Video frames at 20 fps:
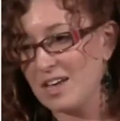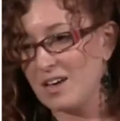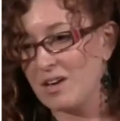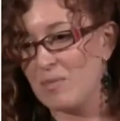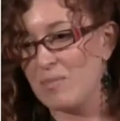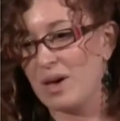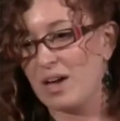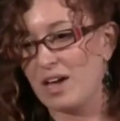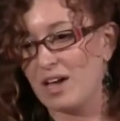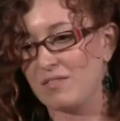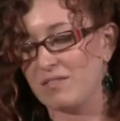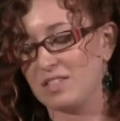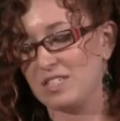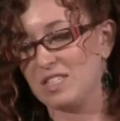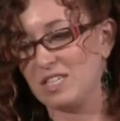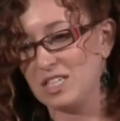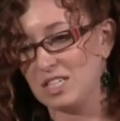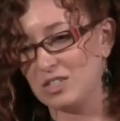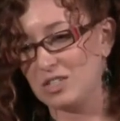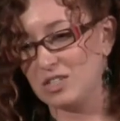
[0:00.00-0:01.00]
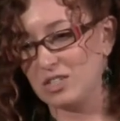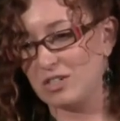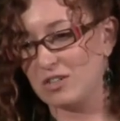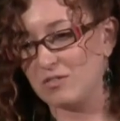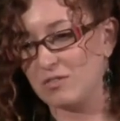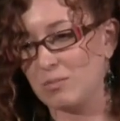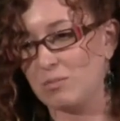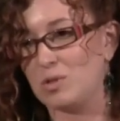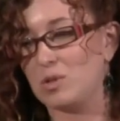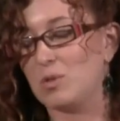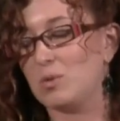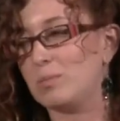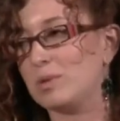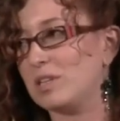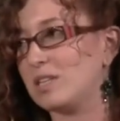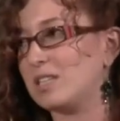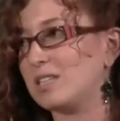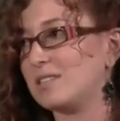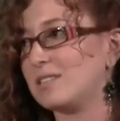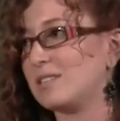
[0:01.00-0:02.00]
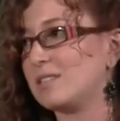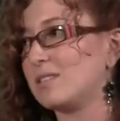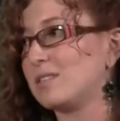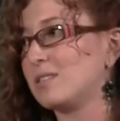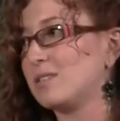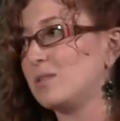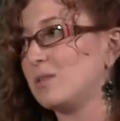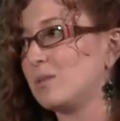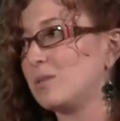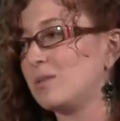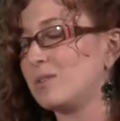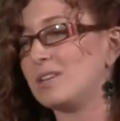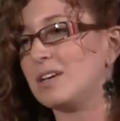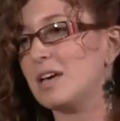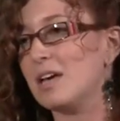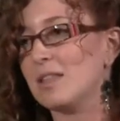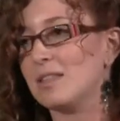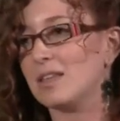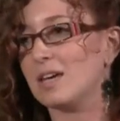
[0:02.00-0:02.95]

Um, I have a t-shirt from New Buildings Institute